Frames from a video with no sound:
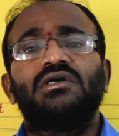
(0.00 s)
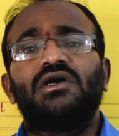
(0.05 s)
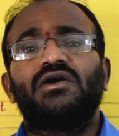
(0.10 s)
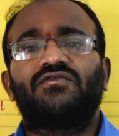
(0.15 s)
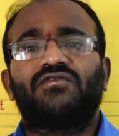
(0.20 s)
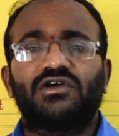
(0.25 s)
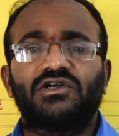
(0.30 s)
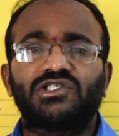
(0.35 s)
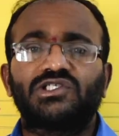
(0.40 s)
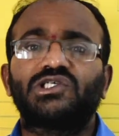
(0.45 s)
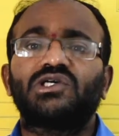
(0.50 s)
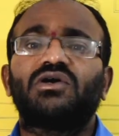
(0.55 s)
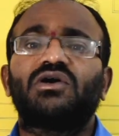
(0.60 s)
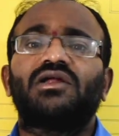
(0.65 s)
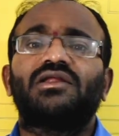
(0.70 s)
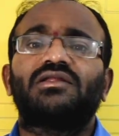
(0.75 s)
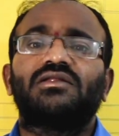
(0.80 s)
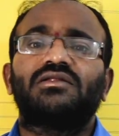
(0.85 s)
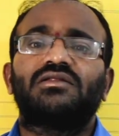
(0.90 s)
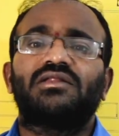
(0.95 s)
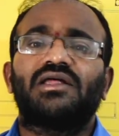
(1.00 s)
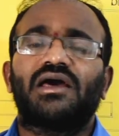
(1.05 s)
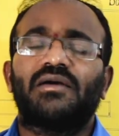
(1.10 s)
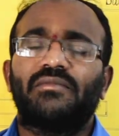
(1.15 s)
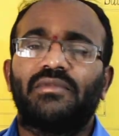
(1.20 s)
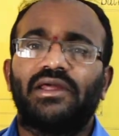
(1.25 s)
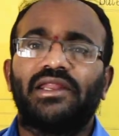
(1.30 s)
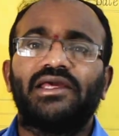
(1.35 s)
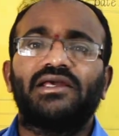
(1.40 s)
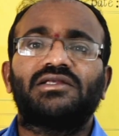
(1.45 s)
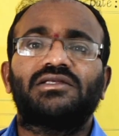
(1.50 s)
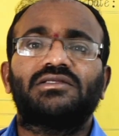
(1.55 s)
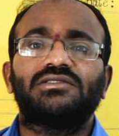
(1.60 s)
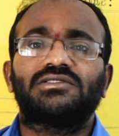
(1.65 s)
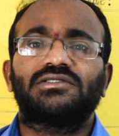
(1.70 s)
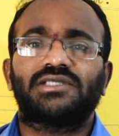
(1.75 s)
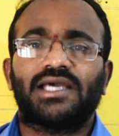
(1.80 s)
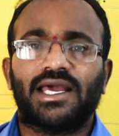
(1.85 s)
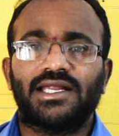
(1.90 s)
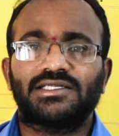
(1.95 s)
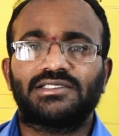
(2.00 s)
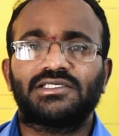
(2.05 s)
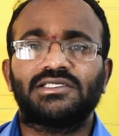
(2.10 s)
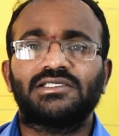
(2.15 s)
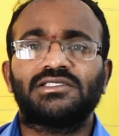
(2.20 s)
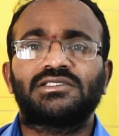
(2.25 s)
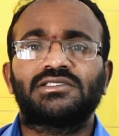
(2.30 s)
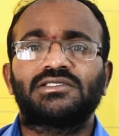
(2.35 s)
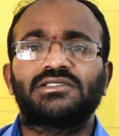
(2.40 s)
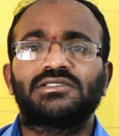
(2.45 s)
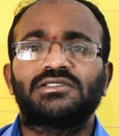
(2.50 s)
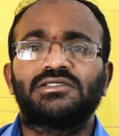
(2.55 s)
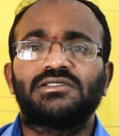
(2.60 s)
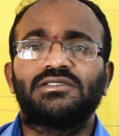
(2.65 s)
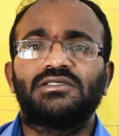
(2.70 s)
For sure there are many chances,